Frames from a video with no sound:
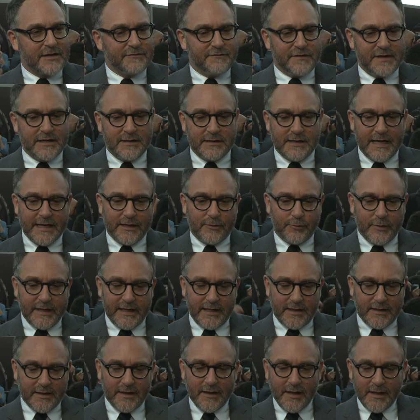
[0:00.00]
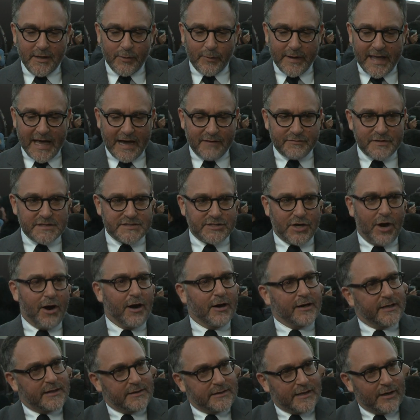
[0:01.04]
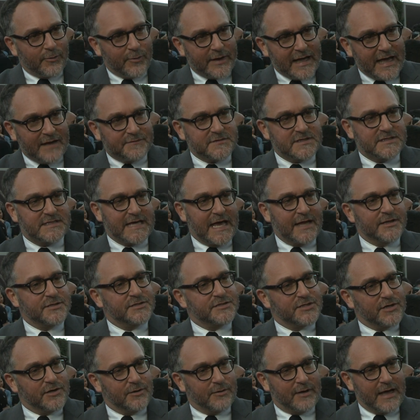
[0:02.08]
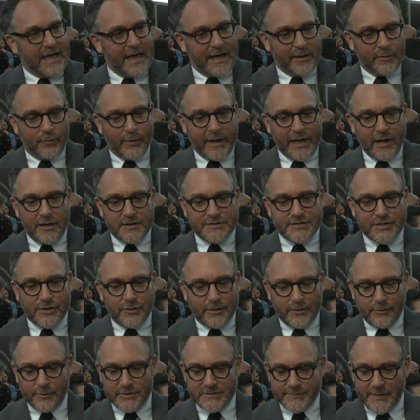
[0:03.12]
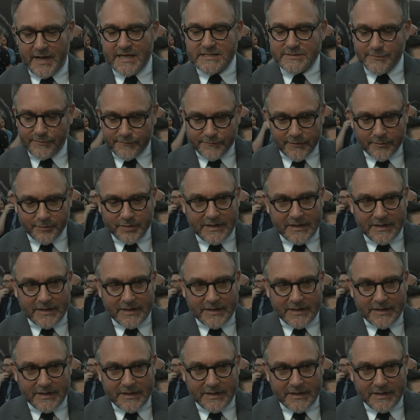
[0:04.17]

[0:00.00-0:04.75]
I feel like we have this garden that we have to tend to, and we also are responsible for